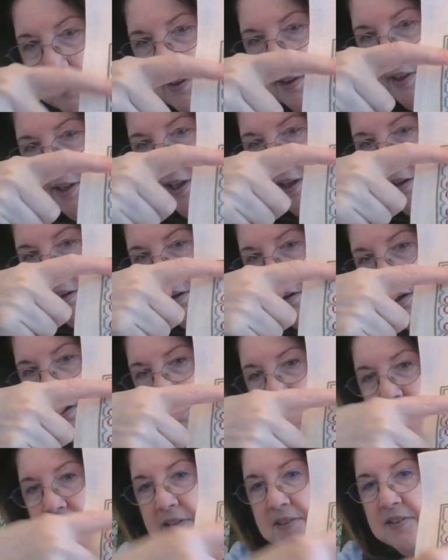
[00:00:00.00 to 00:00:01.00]
did get
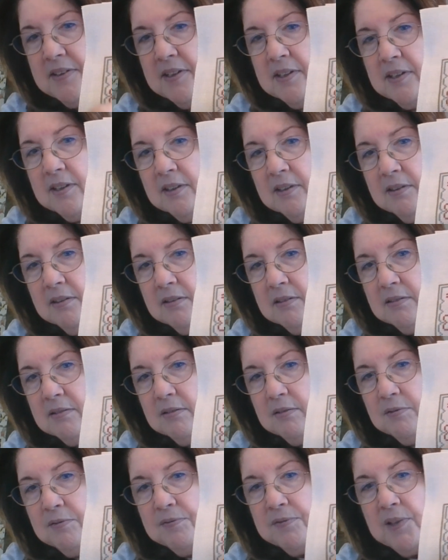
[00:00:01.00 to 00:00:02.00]
all these little
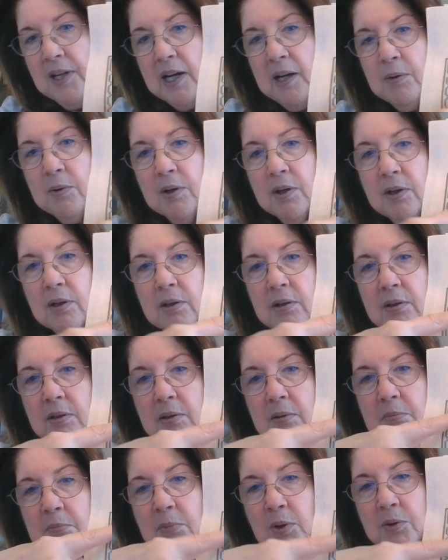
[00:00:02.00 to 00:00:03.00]
flower
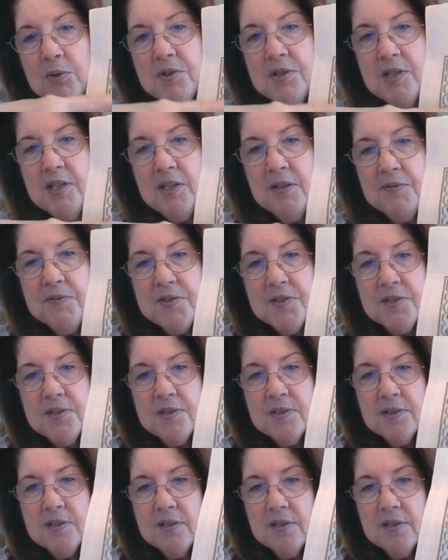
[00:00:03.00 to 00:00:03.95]
motifs